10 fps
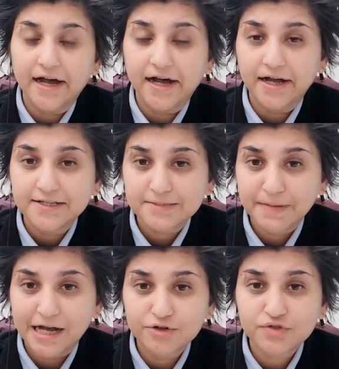a
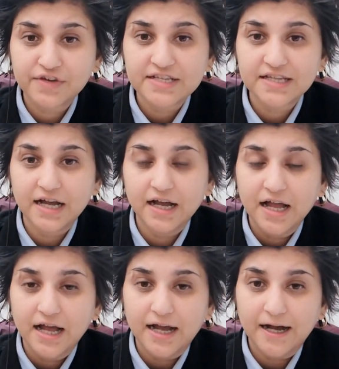spouse visa,
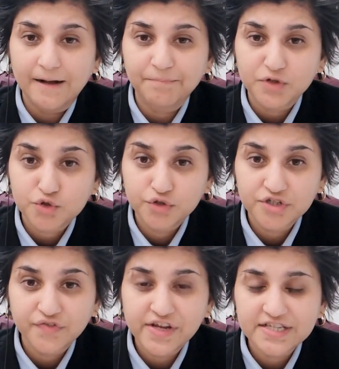
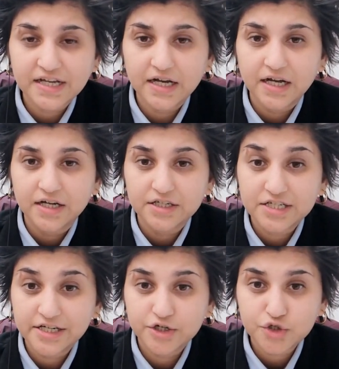student visa,
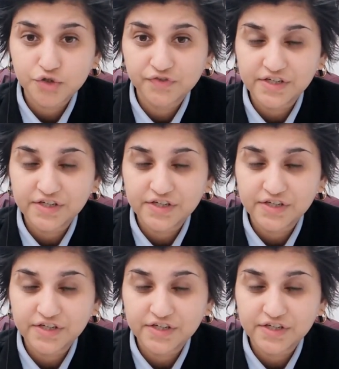tier 2